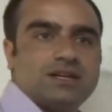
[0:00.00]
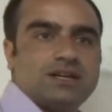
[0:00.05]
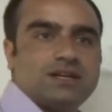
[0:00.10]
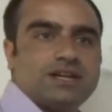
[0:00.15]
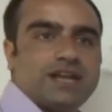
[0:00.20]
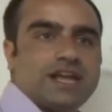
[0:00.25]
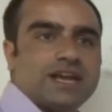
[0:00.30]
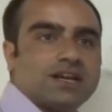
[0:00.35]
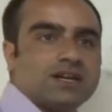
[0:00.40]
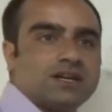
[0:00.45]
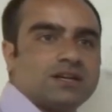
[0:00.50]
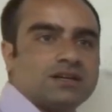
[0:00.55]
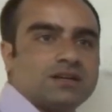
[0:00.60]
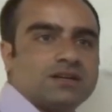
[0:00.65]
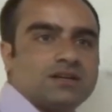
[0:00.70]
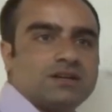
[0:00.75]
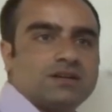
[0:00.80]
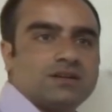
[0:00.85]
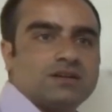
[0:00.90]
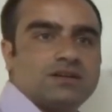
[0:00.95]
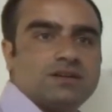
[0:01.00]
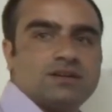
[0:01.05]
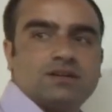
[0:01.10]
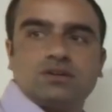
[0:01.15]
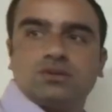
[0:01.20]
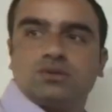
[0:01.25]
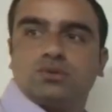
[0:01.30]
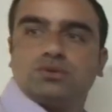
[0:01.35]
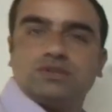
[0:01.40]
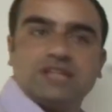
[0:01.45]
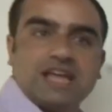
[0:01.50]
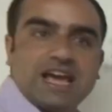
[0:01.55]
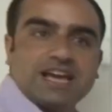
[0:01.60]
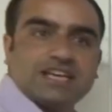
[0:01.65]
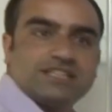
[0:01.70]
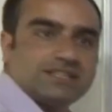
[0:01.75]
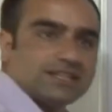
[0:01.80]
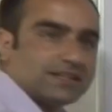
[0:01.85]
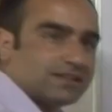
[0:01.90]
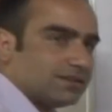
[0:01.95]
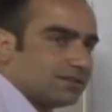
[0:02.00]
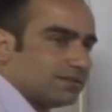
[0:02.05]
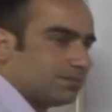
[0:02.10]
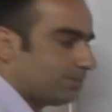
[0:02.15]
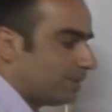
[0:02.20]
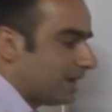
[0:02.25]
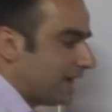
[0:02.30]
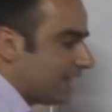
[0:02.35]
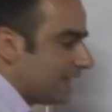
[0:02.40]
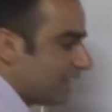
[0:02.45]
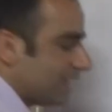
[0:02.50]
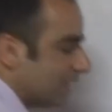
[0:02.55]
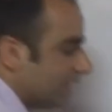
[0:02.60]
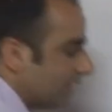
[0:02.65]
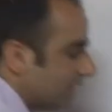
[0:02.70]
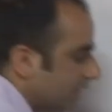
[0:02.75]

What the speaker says: taken to the action by